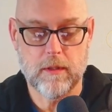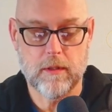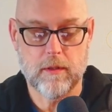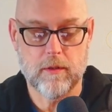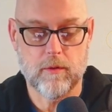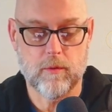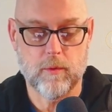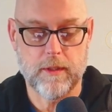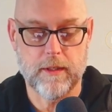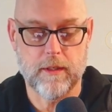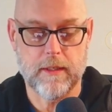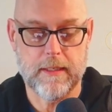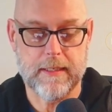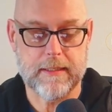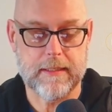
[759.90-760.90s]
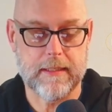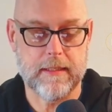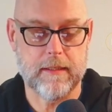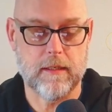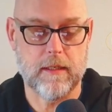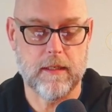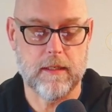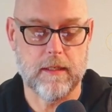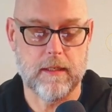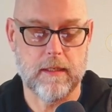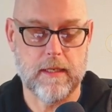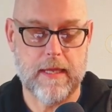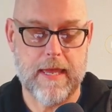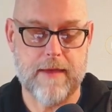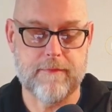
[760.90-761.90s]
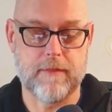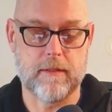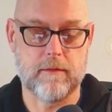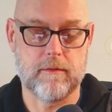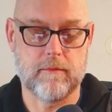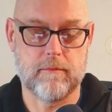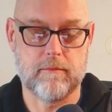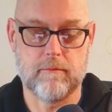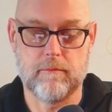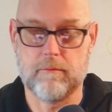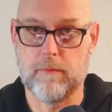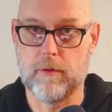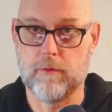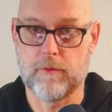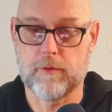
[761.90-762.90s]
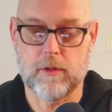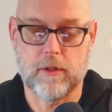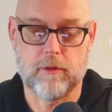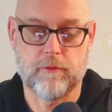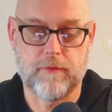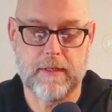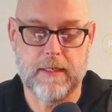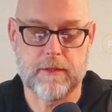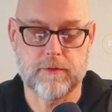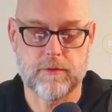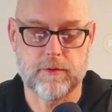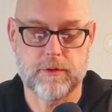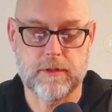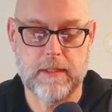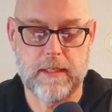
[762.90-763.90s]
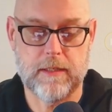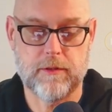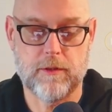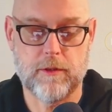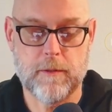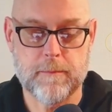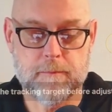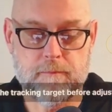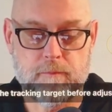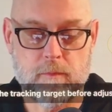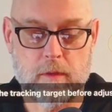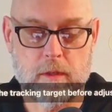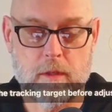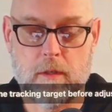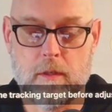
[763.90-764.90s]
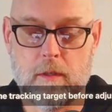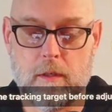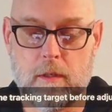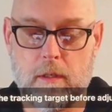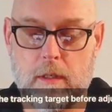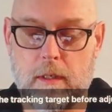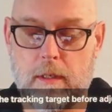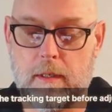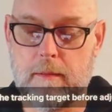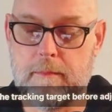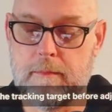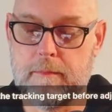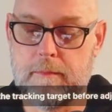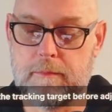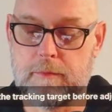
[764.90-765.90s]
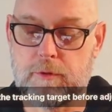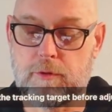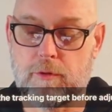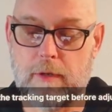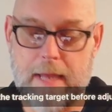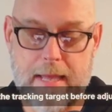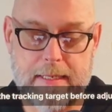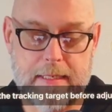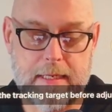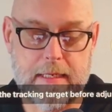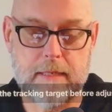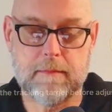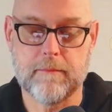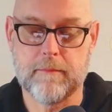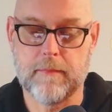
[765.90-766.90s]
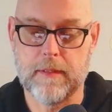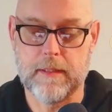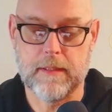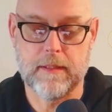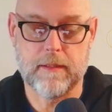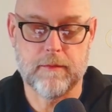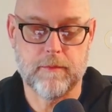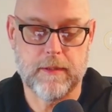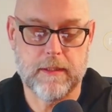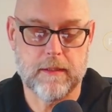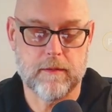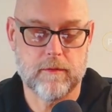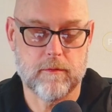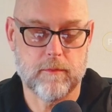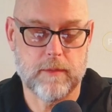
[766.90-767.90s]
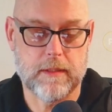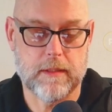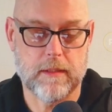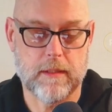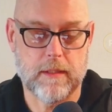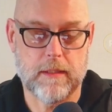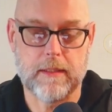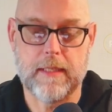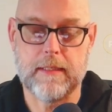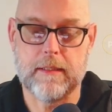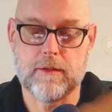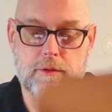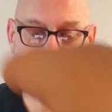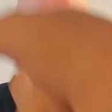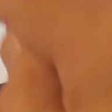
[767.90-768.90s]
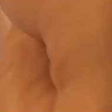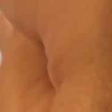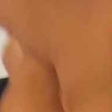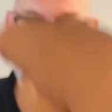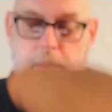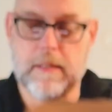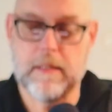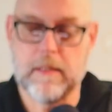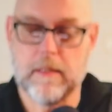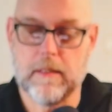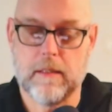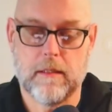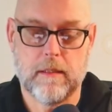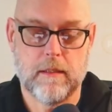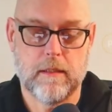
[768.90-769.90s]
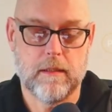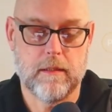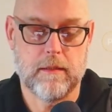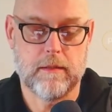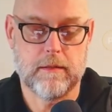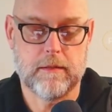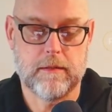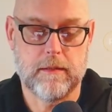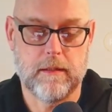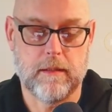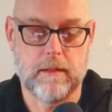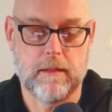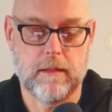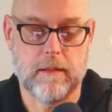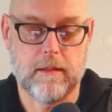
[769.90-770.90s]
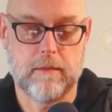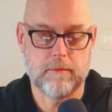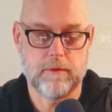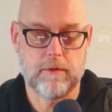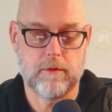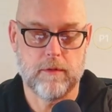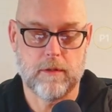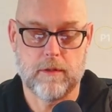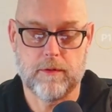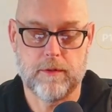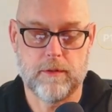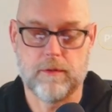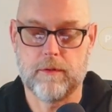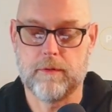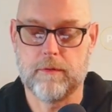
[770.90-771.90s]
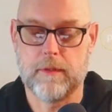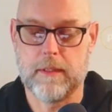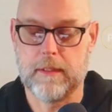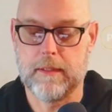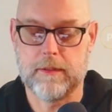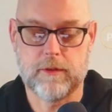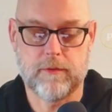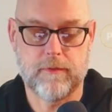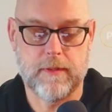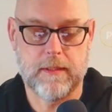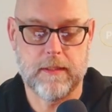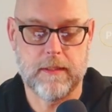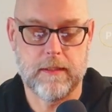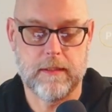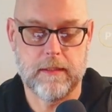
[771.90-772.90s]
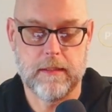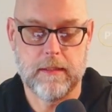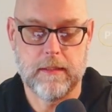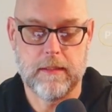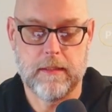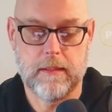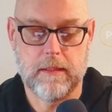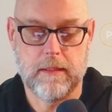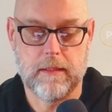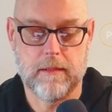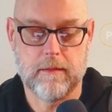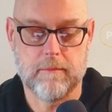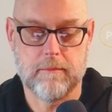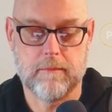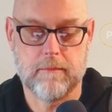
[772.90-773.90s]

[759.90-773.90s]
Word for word: where I can uh, have it move slow, fast, or standard. Um, tracking, uh, we can we can let it track me. Let's see, uh, we'll do auto. Yeah, that's fine. Um,